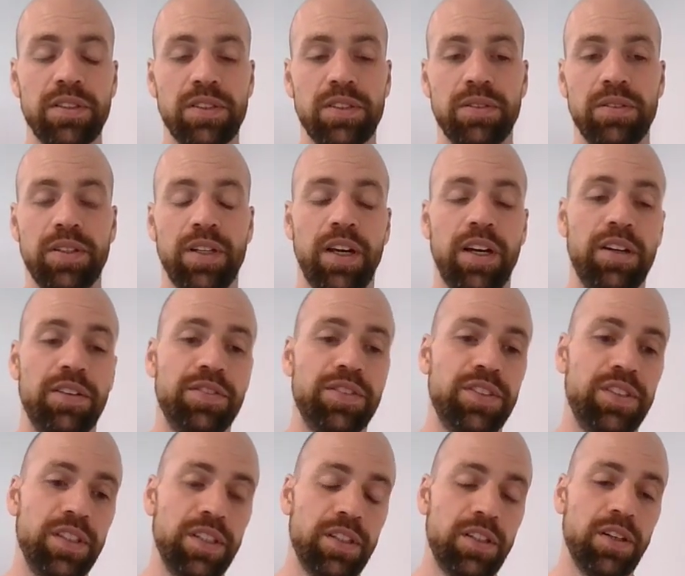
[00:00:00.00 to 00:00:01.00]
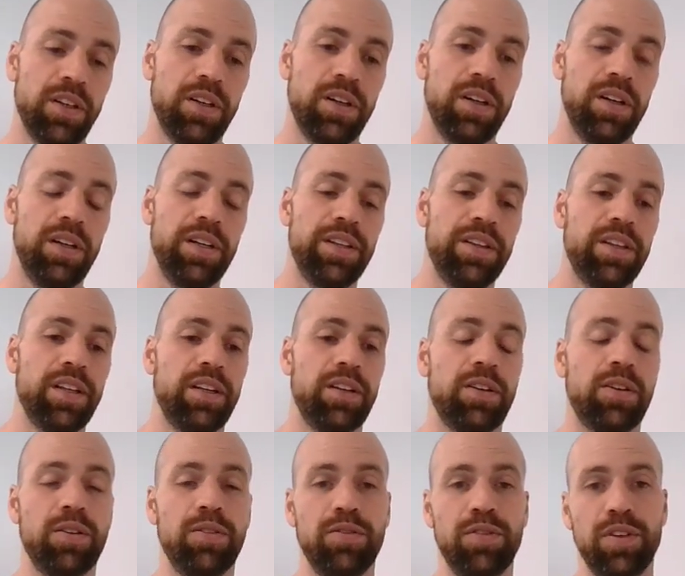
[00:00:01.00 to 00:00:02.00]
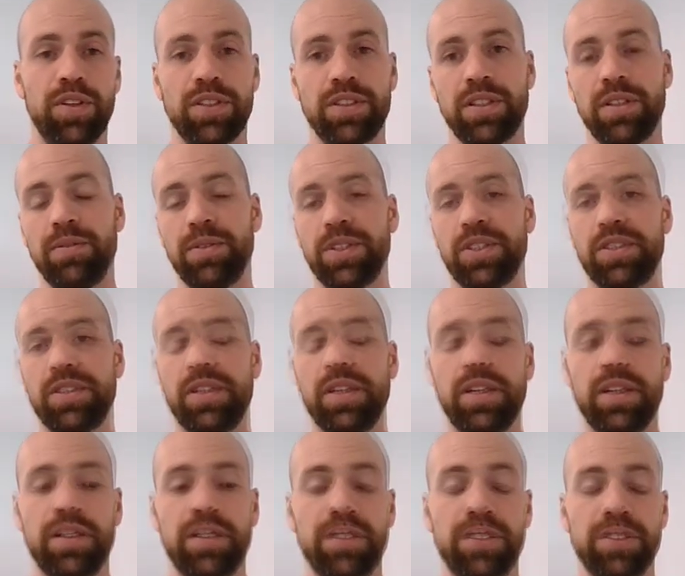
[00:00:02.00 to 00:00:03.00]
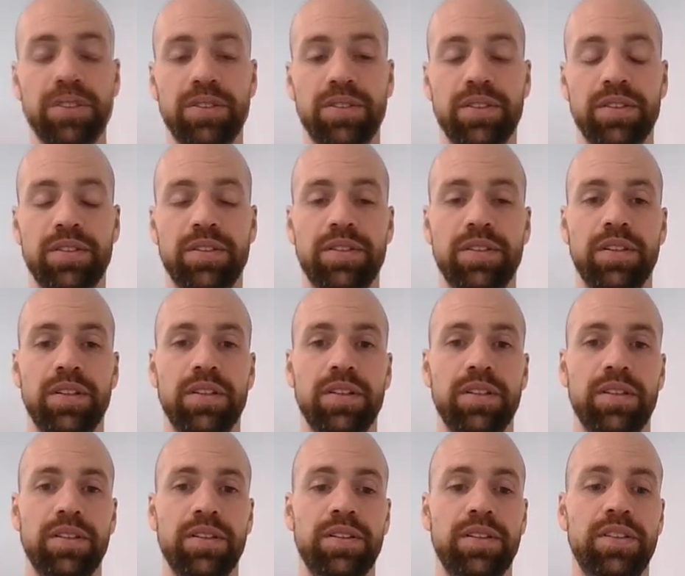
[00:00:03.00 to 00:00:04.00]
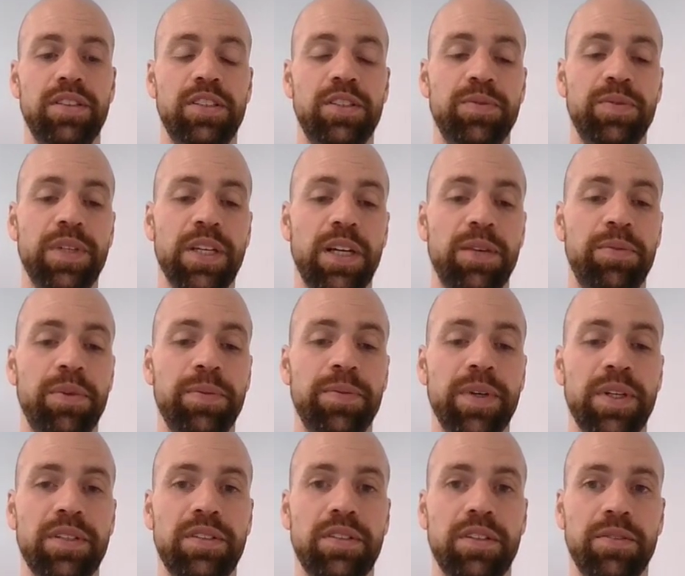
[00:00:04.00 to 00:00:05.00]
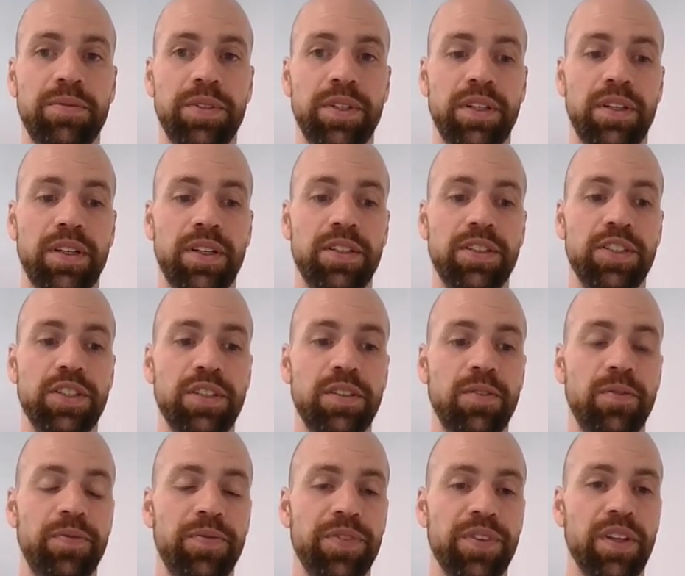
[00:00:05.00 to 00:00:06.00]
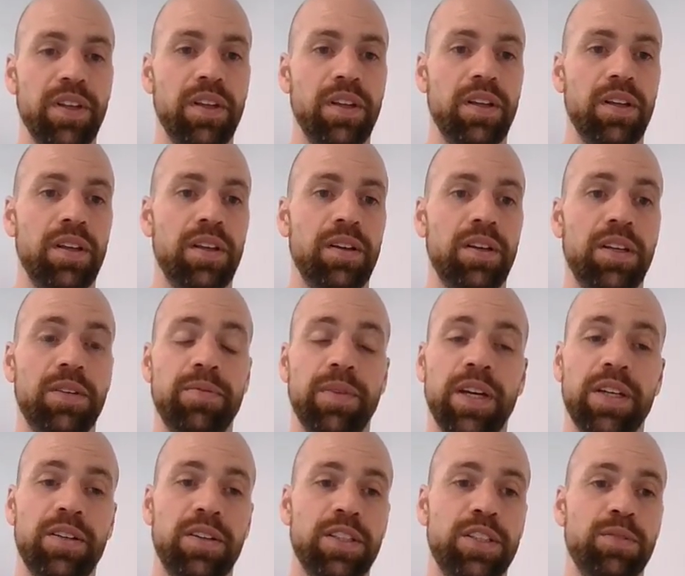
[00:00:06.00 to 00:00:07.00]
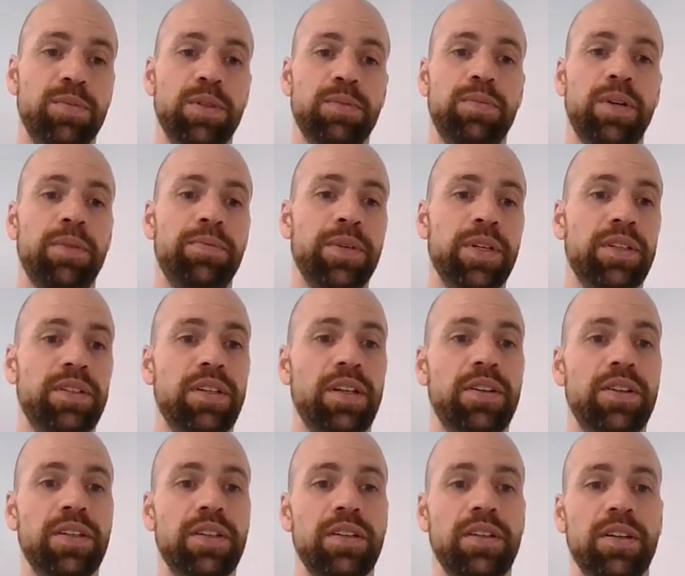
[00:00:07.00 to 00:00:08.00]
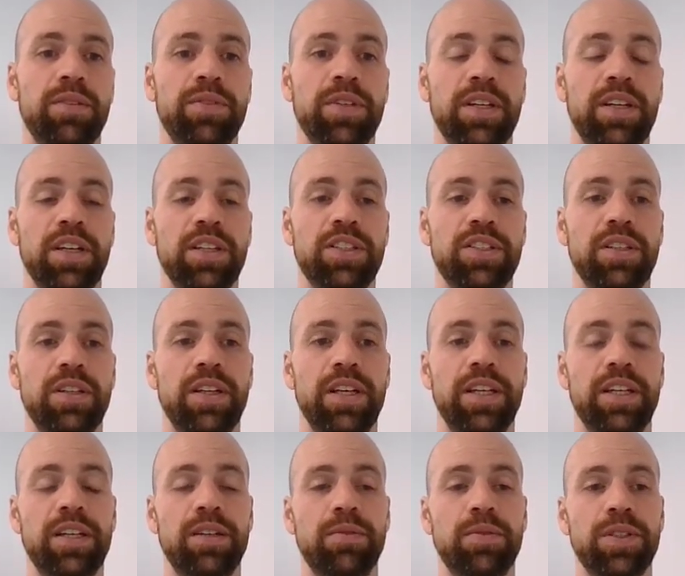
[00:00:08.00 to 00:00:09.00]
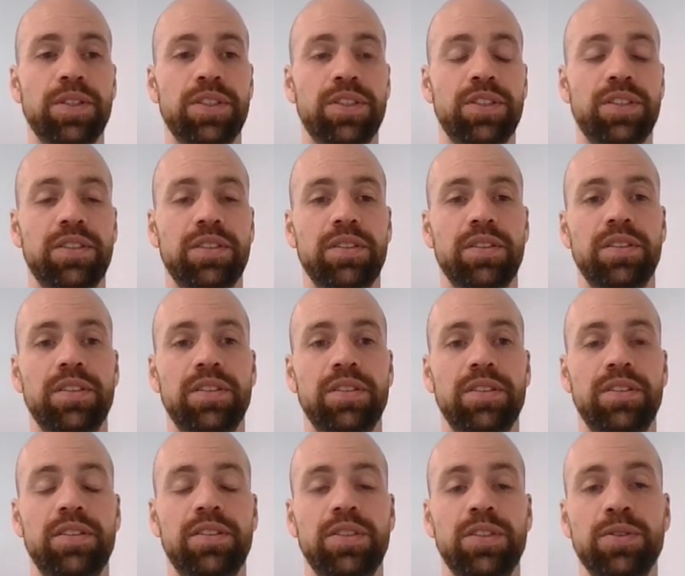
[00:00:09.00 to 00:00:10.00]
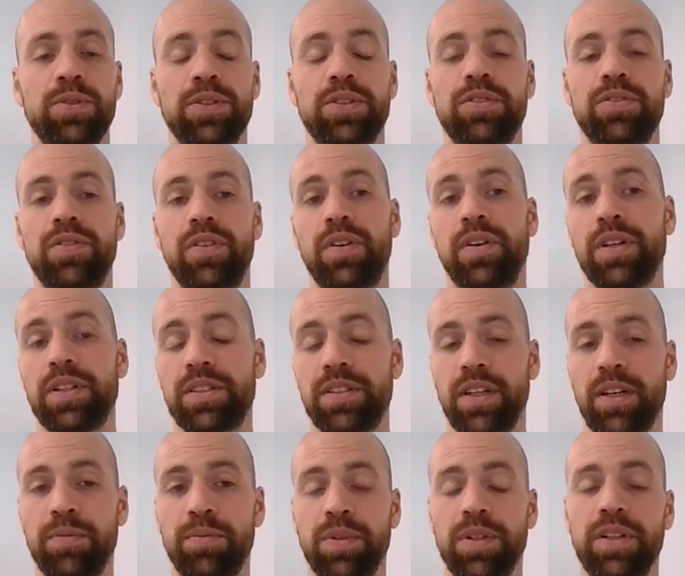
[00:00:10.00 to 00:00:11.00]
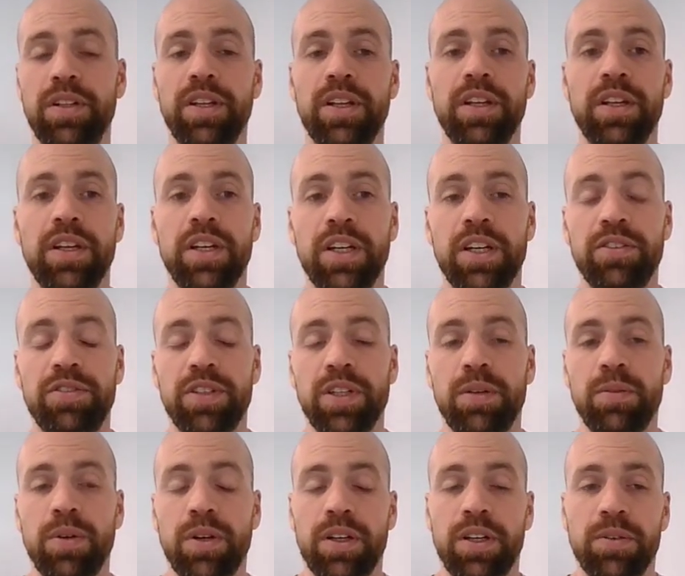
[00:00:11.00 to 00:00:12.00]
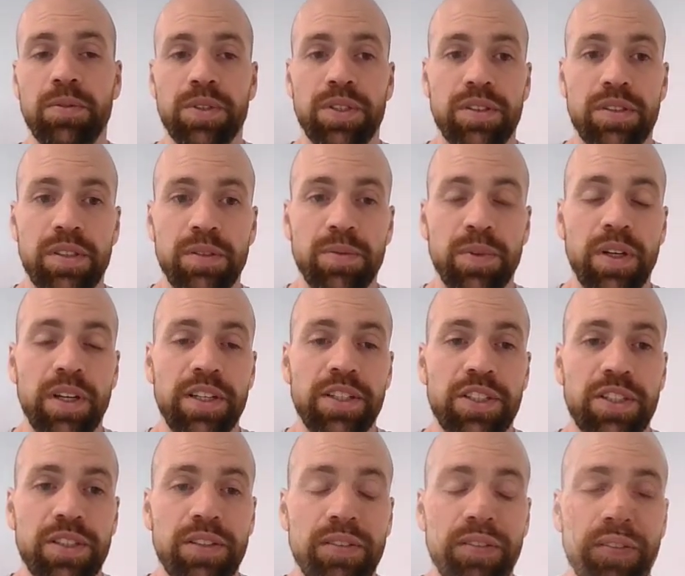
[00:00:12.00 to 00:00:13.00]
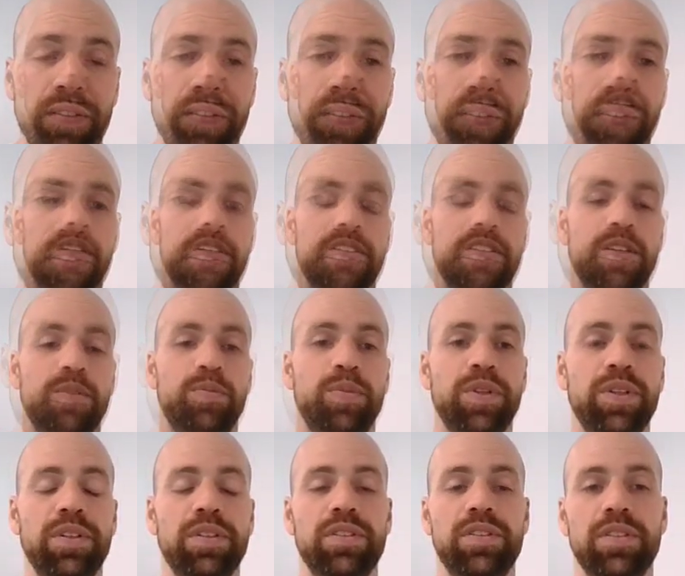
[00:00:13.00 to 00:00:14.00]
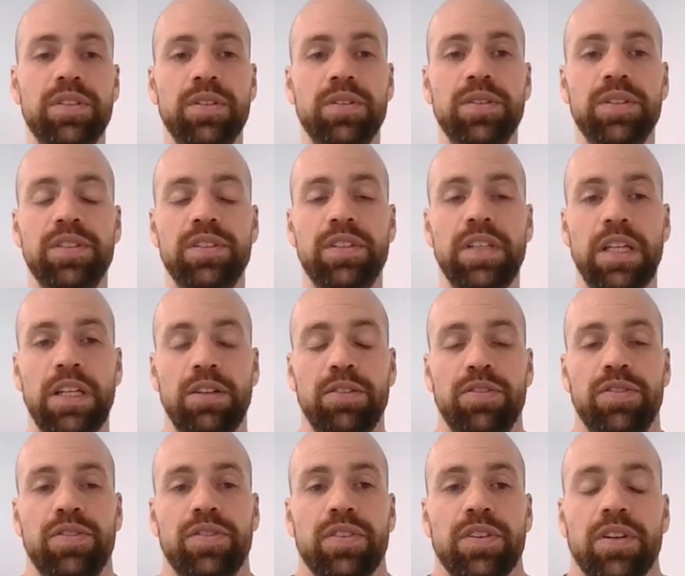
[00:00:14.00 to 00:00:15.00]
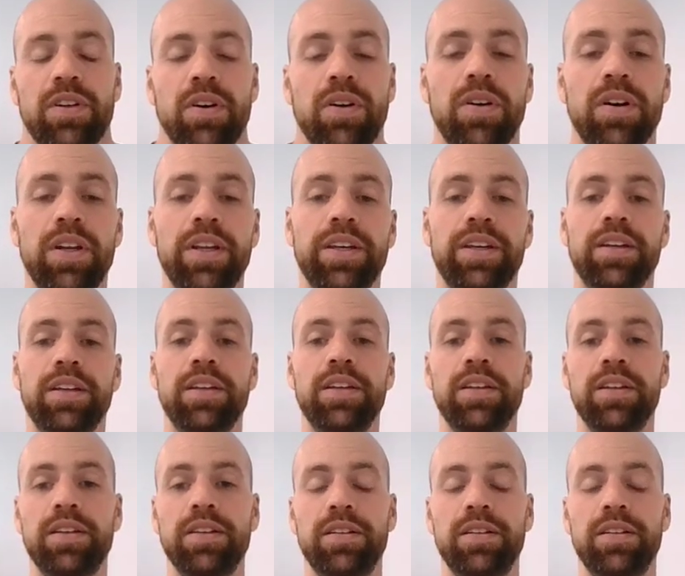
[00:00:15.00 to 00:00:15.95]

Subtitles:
So an RFC call and then a converter which induces the TCP/IP based communication. It might also be a proprietary communication layer which is used, for example, if you're working with a simulation in SAP. So instead of calling